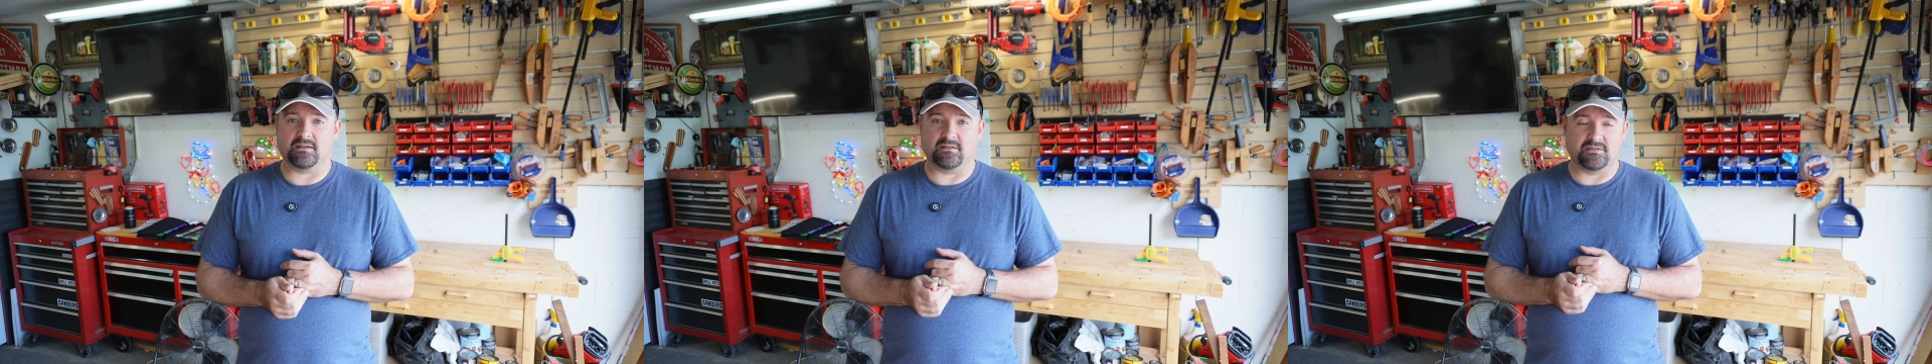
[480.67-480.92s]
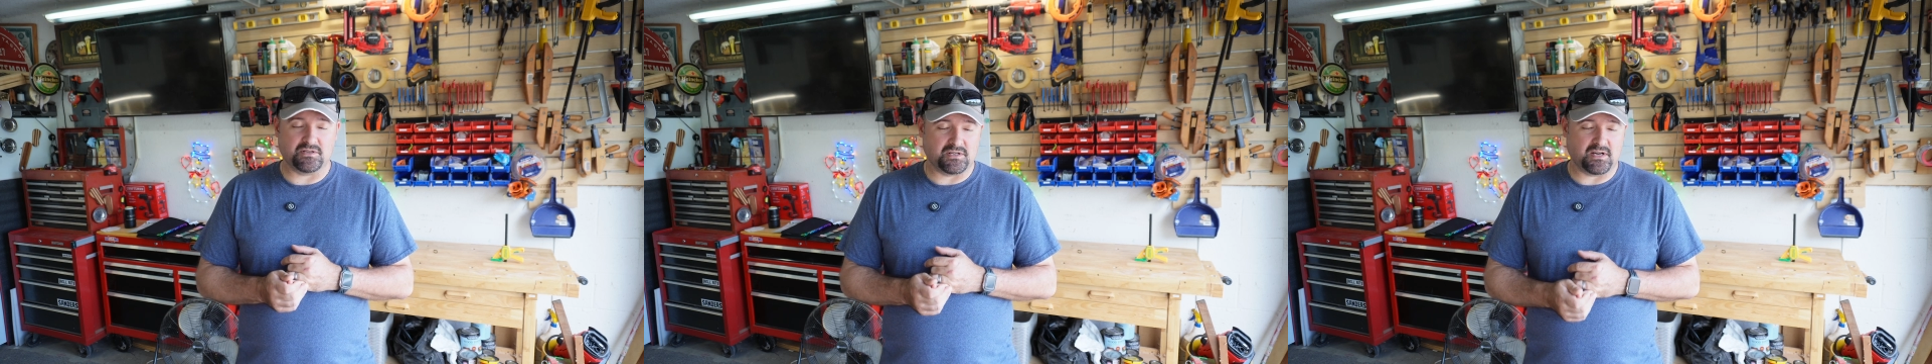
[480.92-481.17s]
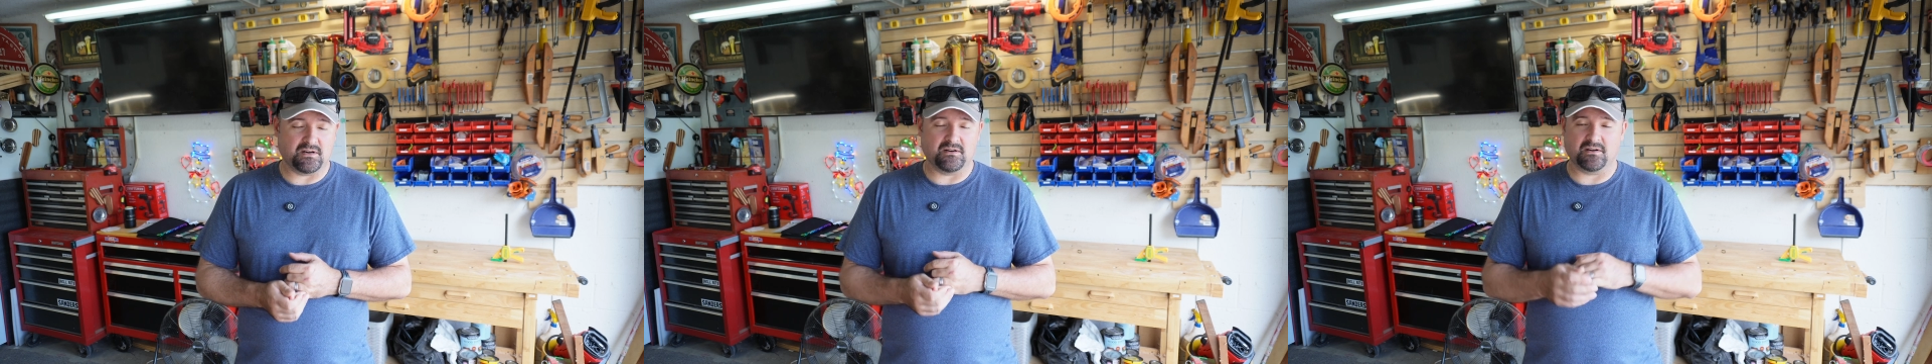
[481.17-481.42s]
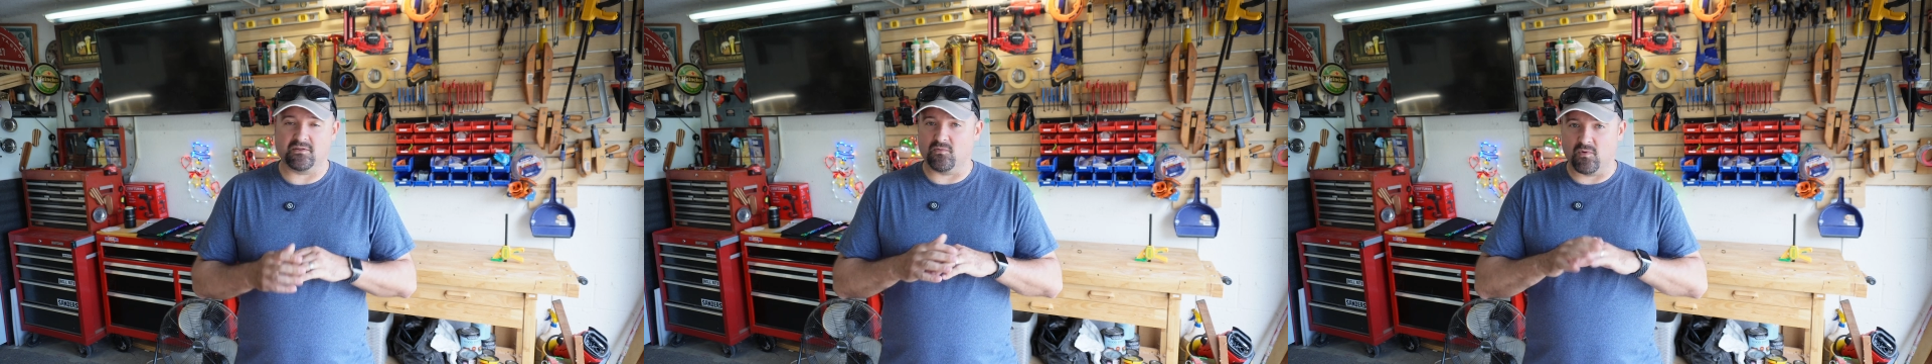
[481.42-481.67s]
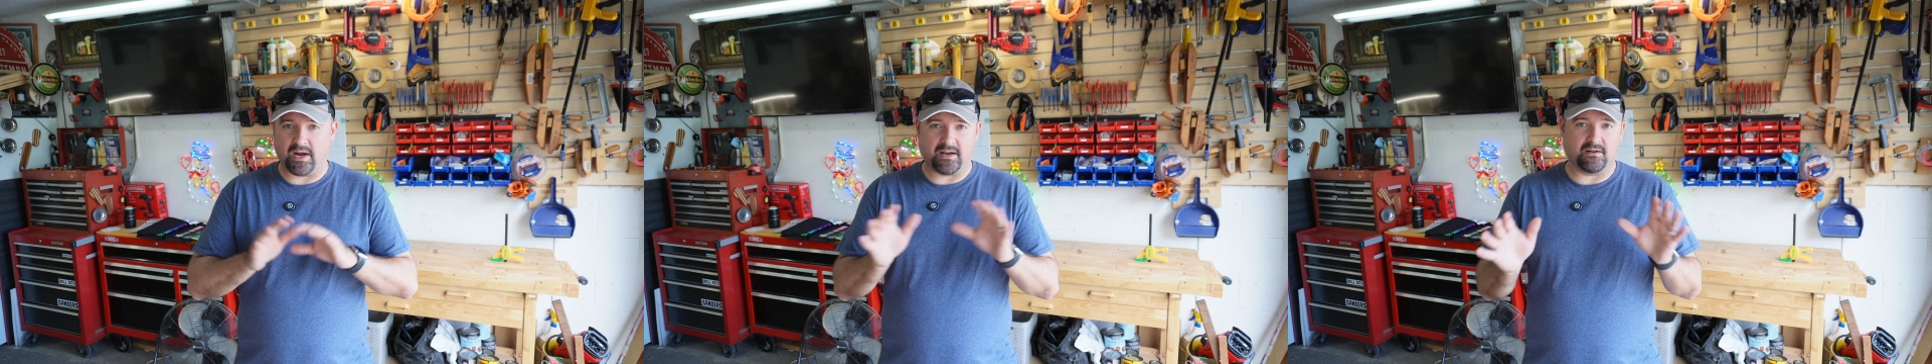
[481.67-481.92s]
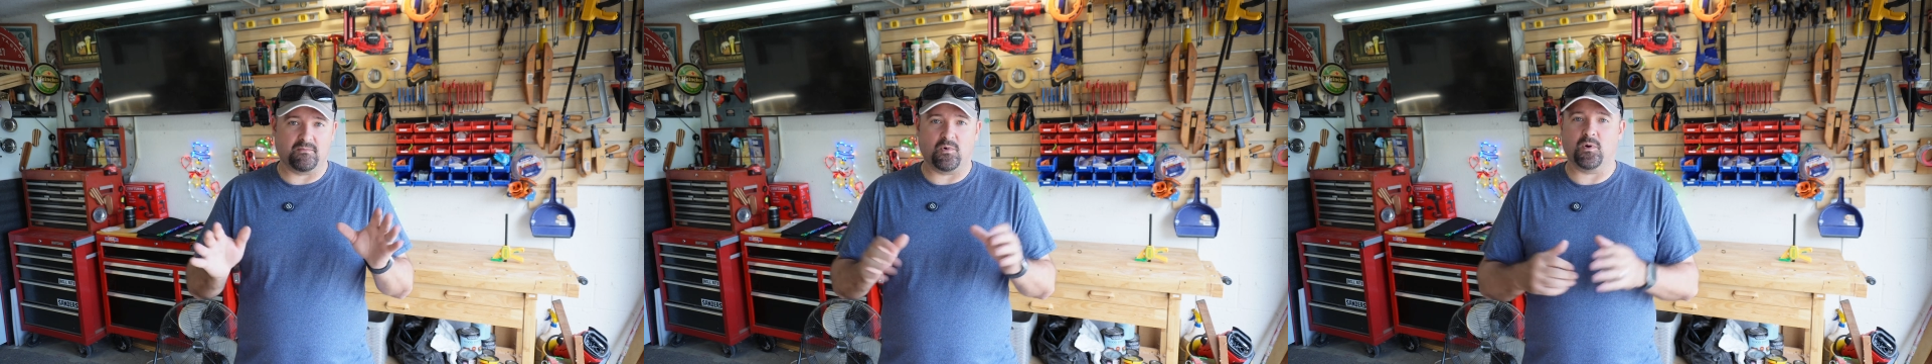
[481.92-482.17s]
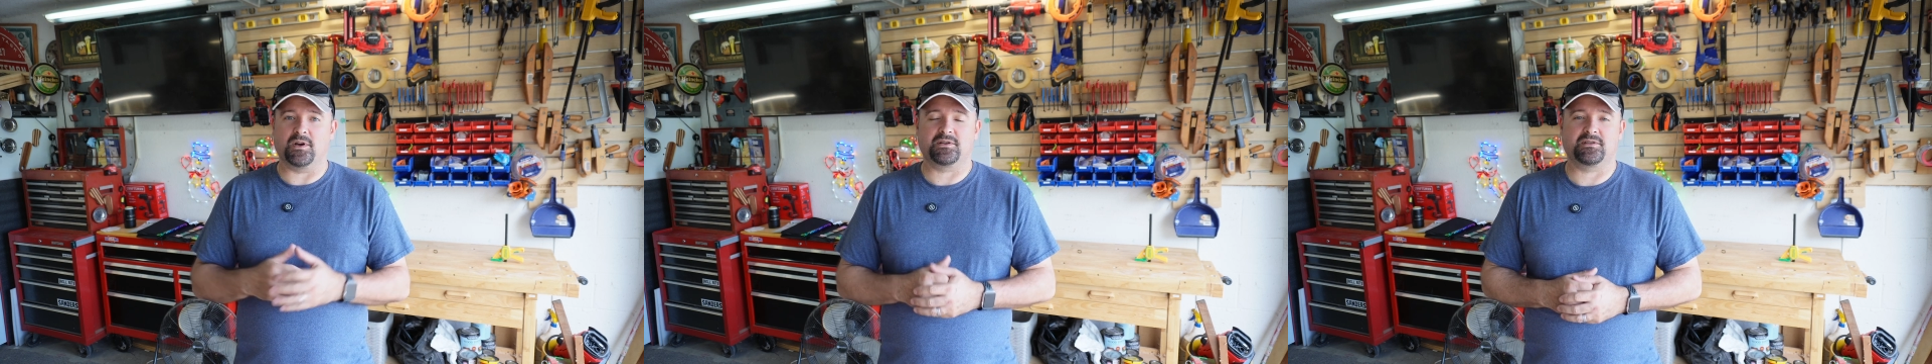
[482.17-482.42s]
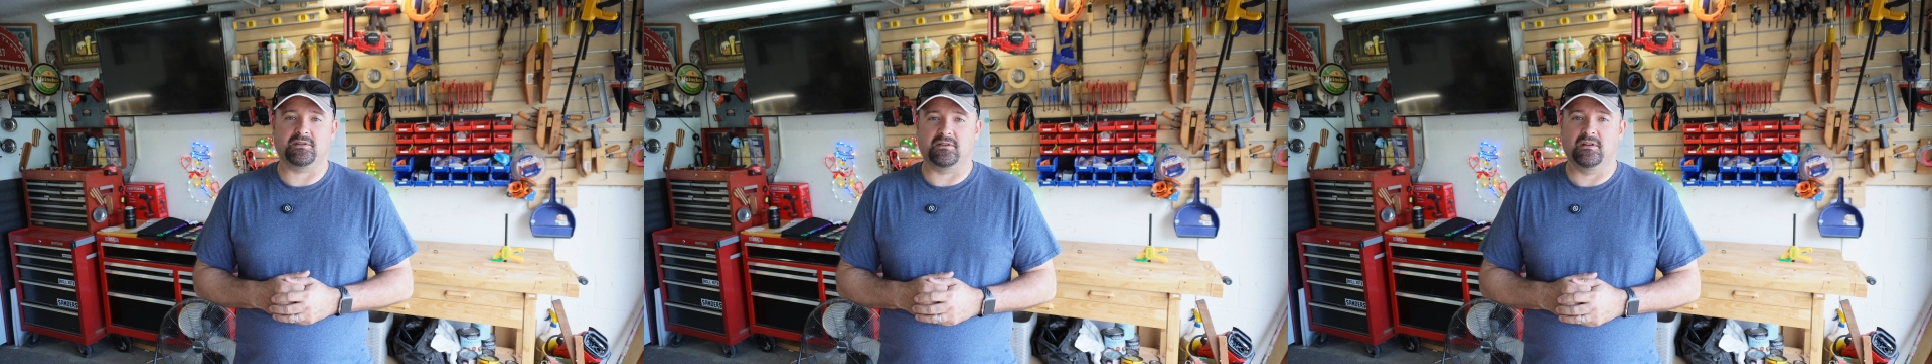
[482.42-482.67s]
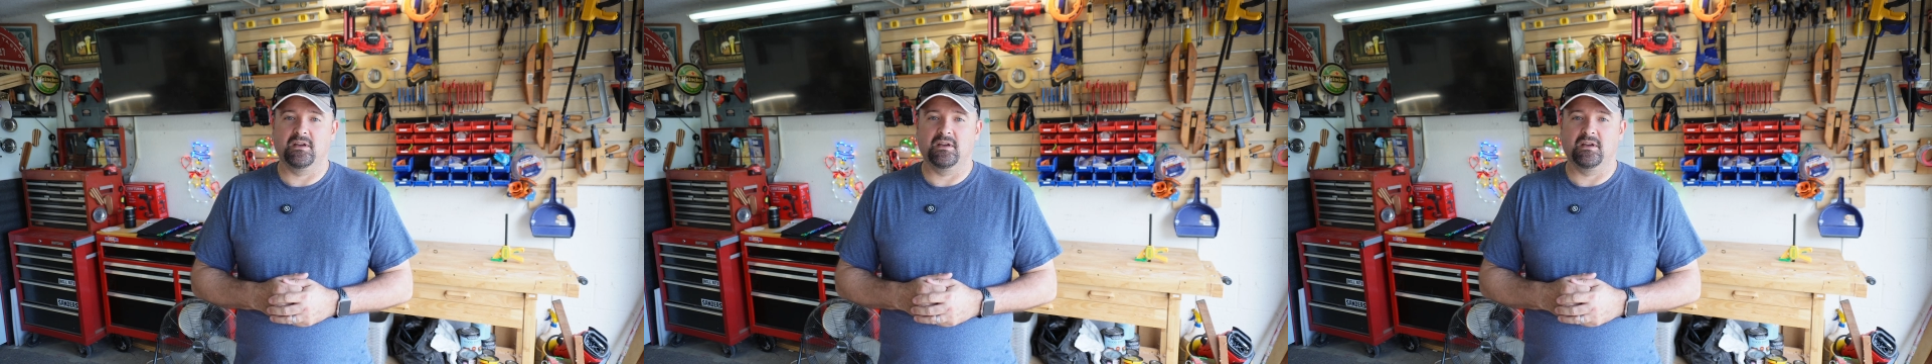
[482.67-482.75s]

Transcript: a generic random question.